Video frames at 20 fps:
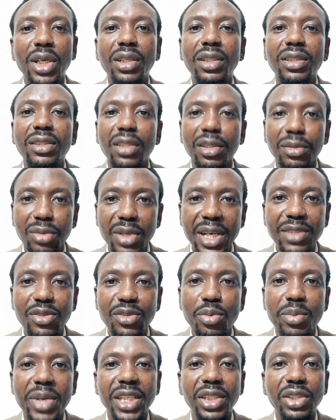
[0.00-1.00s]
Subscribe
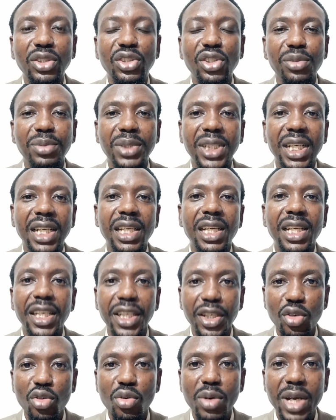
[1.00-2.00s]
to my YouTube channel,
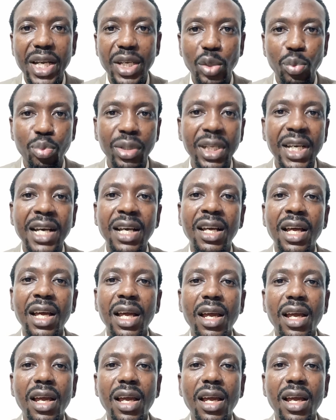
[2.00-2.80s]
EagleEyeOpener,